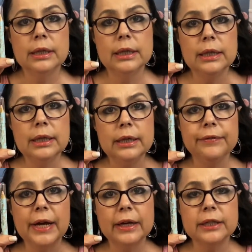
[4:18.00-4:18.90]
Leave
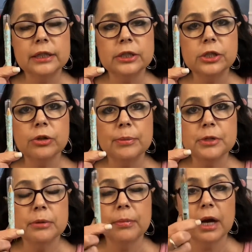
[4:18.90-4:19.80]
down in the
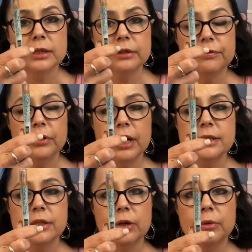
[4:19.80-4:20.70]
description box if you
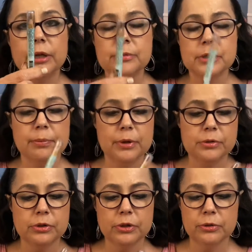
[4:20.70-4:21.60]
guys know what I'm
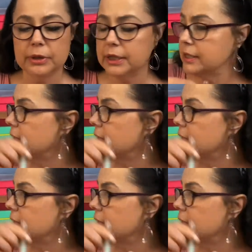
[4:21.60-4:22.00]
supposed to do with this.